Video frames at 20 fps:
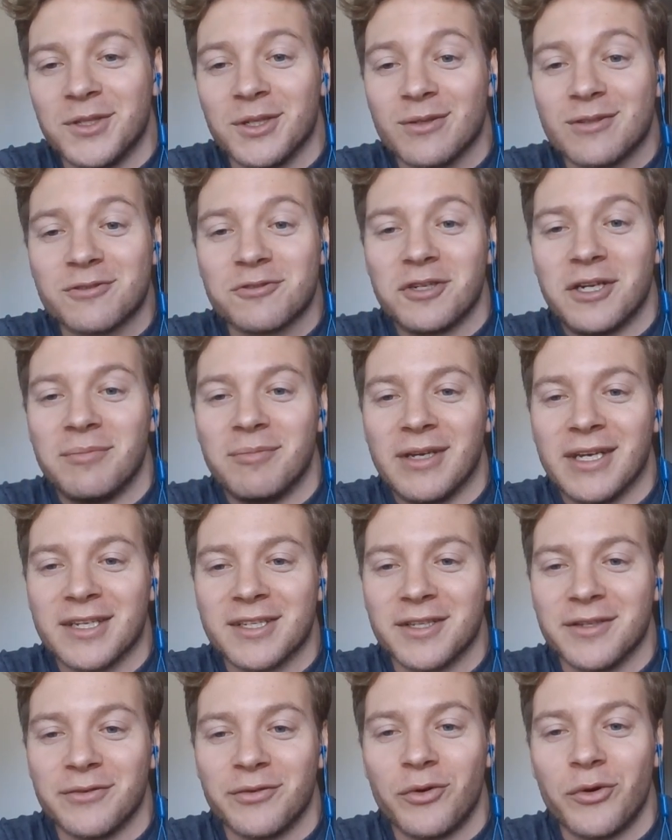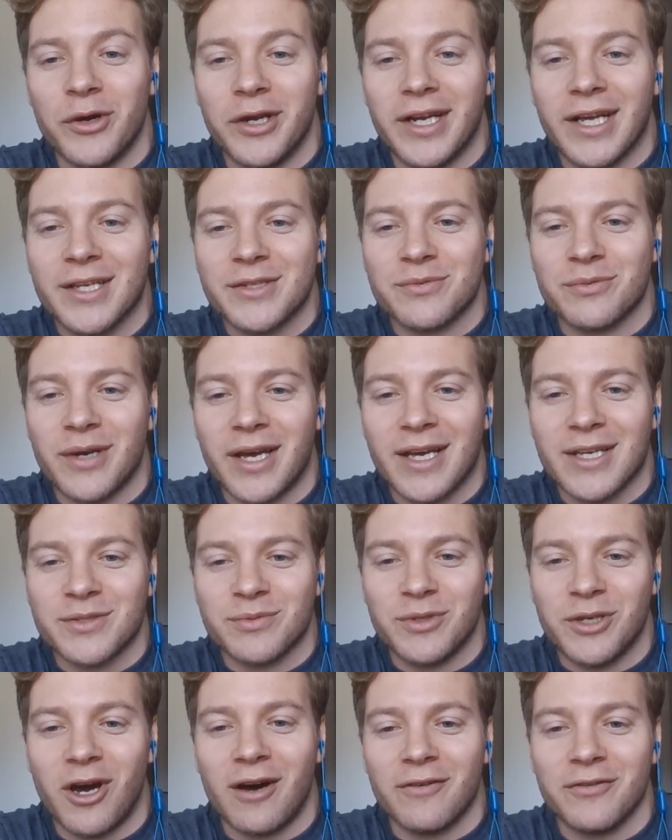screaming into the void
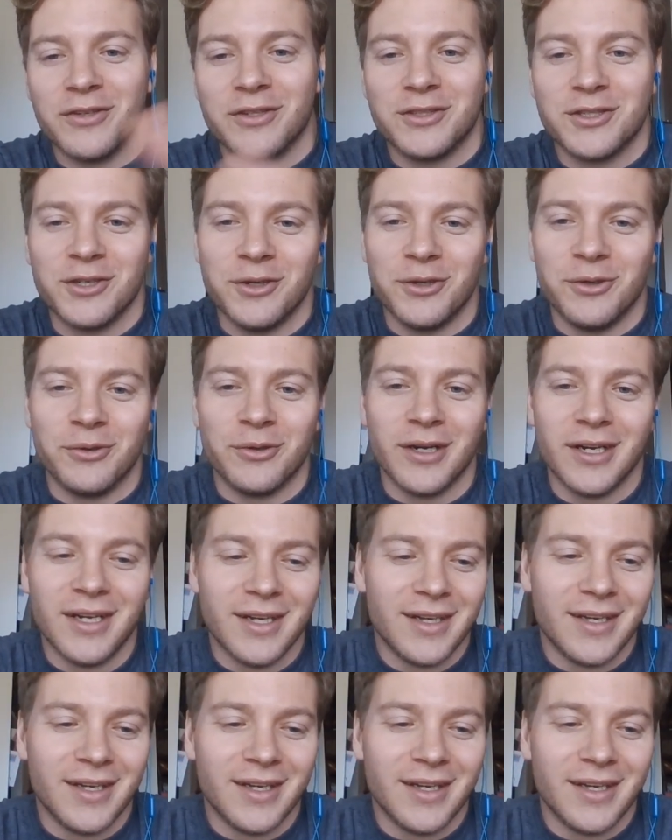as we often do.